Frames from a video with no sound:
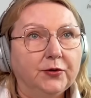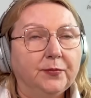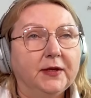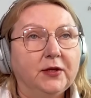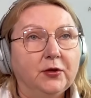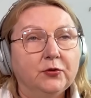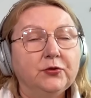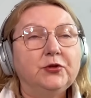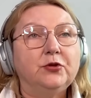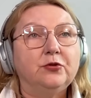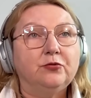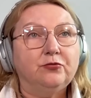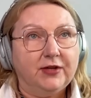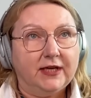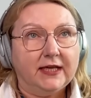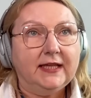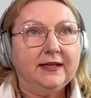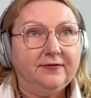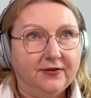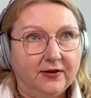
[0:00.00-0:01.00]
but also
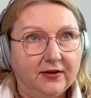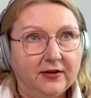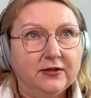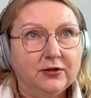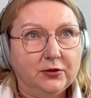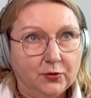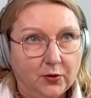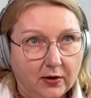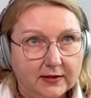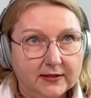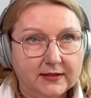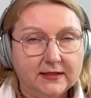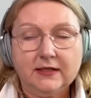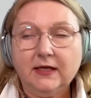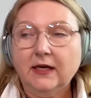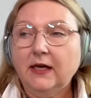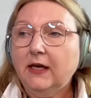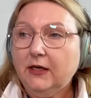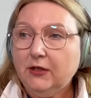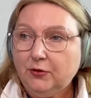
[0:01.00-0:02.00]
relevant to us,
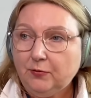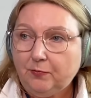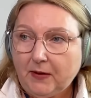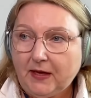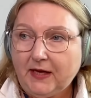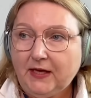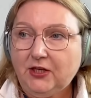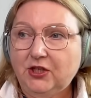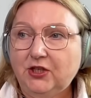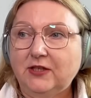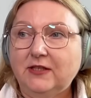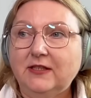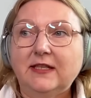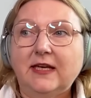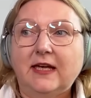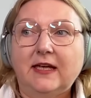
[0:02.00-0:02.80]
to patients.